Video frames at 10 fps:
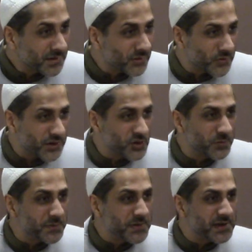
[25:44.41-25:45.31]
Look at
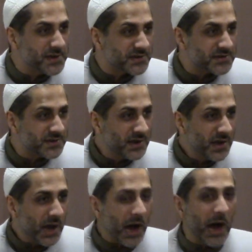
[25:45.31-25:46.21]
human beings.
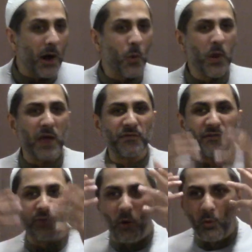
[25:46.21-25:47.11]
How we have
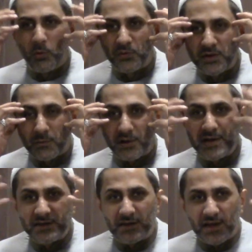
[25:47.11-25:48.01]
evolved in our
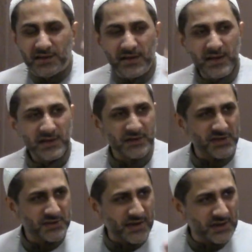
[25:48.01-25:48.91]
intellect,
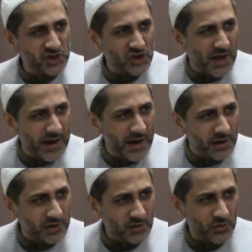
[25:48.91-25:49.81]
just like a
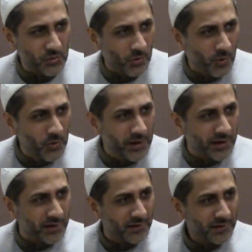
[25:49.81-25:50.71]
child
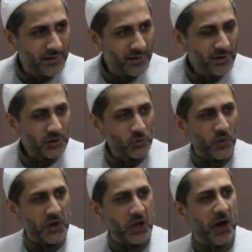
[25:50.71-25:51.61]
crawling to
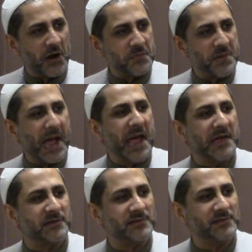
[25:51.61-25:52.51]
a young
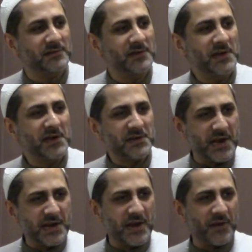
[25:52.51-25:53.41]
man,
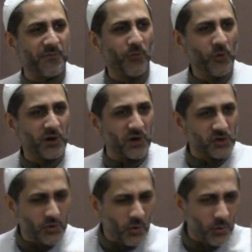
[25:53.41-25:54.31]
taking full
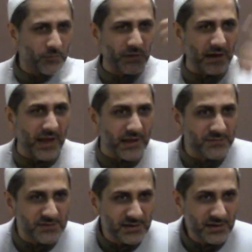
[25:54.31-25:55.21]
control of their lives.